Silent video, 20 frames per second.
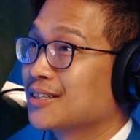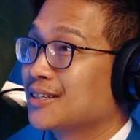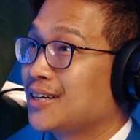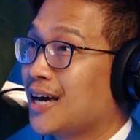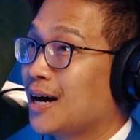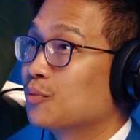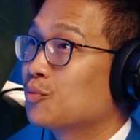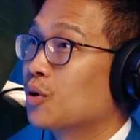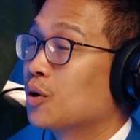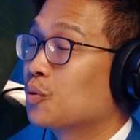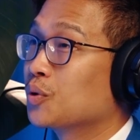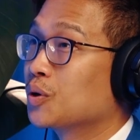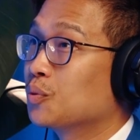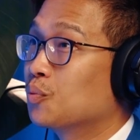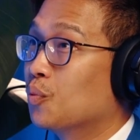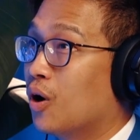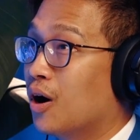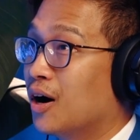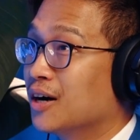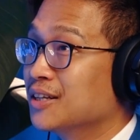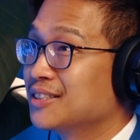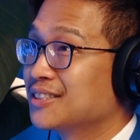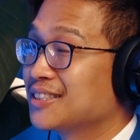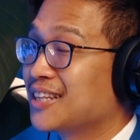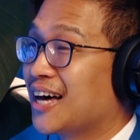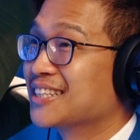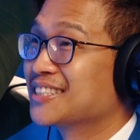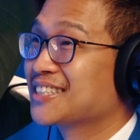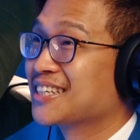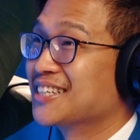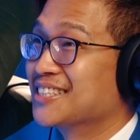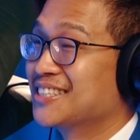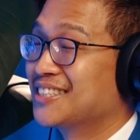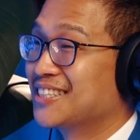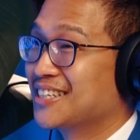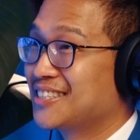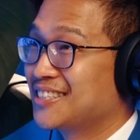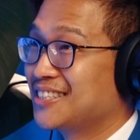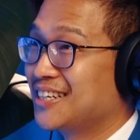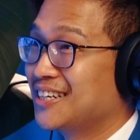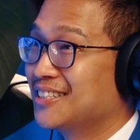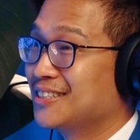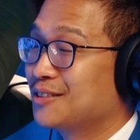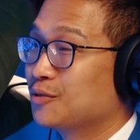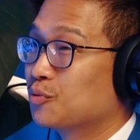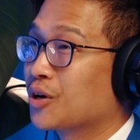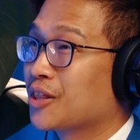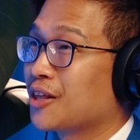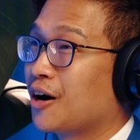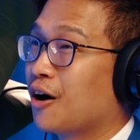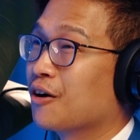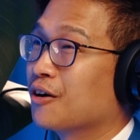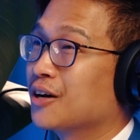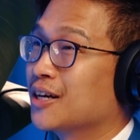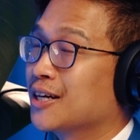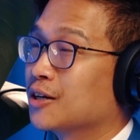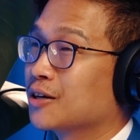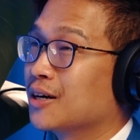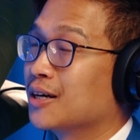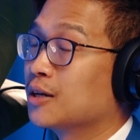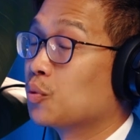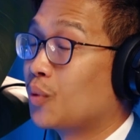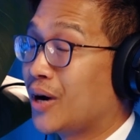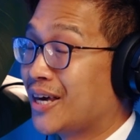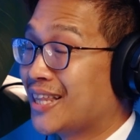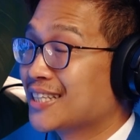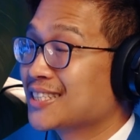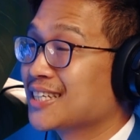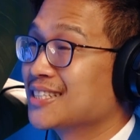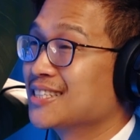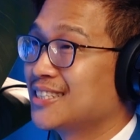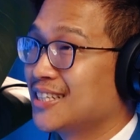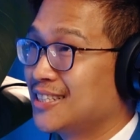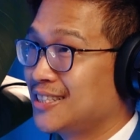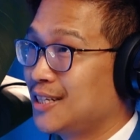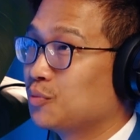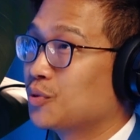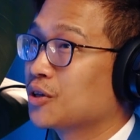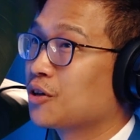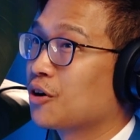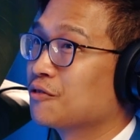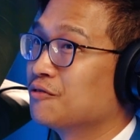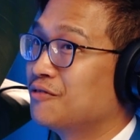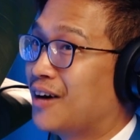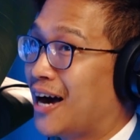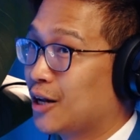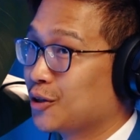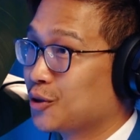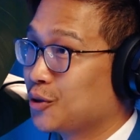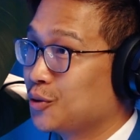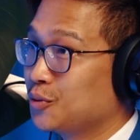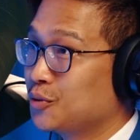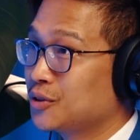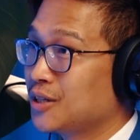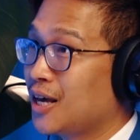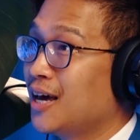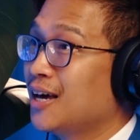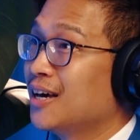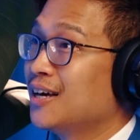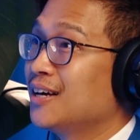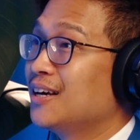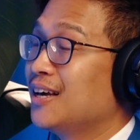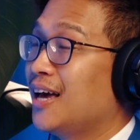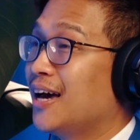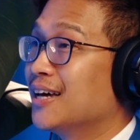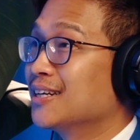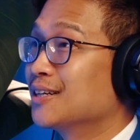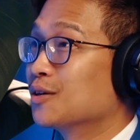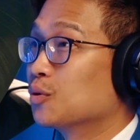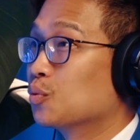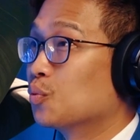get what we want that's consistent with our, in a way that's consistent with our values and in a